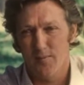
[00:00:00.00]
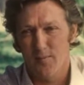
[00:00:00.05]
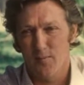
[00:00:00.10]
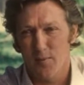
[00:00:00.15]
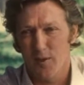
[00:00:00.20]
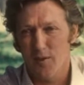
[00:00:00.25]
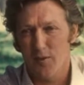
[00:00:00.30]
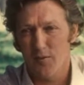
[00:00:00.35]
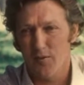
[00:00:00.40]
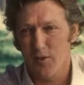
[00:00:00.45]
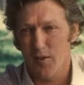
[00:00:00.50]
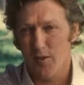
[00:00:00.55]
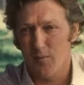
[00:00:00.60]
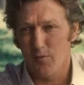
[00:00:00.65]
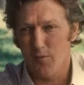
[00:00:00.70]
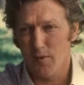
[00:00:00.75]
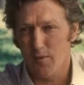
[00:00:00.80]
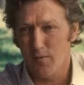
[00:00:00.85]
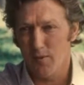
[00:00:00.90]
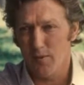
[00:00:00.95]
Many a
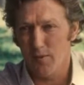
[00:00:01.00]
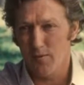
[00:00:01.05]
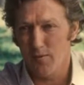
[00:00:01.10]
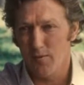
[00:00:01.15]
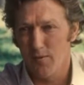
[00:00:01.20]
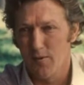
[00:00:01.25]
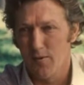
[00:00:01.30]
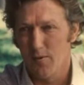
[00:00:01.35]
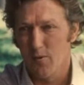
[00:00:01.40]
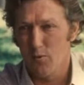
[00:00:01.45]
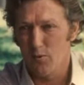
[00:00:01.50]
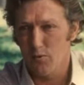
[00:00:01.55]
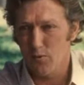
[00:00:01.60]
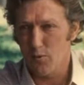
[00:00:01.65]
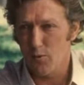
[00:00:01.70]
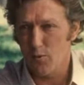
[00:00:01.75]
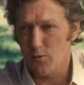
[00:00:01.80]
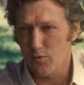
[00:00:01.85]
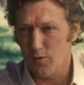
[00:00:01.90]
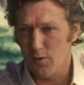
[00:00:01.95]
times they went
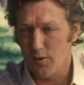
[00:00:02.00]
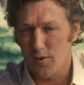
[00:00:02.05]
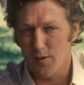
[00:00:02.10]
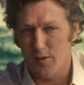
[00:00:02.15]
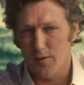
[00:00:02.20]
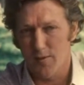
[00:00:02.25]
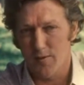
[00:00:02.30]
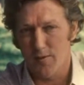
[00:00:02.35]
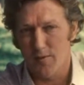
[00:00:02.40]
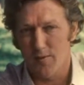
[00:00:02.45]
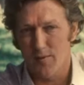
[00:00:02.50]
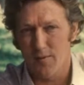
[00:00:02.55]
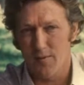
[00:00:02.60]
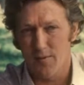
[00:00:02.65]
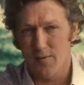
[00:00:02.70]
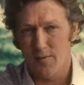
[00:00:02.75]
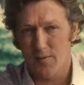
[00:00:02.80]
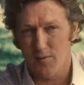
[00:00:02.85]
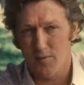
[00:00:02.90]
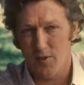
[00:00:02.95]
scorching in and
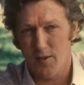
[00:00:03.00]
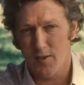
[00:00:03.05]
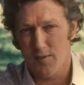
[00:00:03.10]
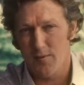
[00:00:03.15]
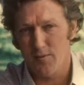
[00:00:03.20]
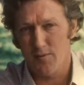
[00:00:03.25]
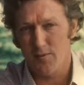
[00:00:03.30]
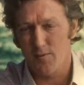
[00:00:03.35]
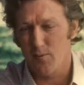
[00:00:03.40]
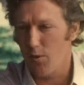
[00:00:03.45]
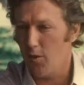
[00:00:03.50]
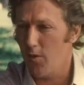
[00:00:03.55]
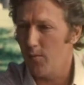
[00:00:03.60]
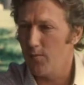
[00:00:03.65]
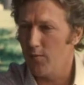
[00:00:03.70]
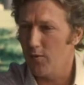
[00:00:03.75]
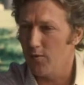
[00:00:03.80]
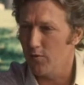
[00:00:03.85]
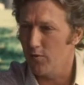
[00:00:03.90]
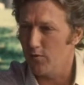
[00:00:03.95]
attacked and
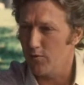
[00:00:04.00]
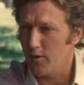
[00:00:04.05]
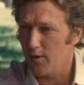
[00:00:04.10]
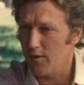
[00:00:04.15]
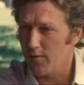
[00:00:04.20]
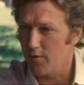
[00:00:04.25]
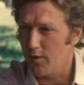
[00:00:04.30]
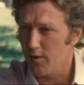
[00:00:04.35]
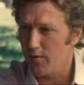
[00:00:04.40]
bombed and strafed,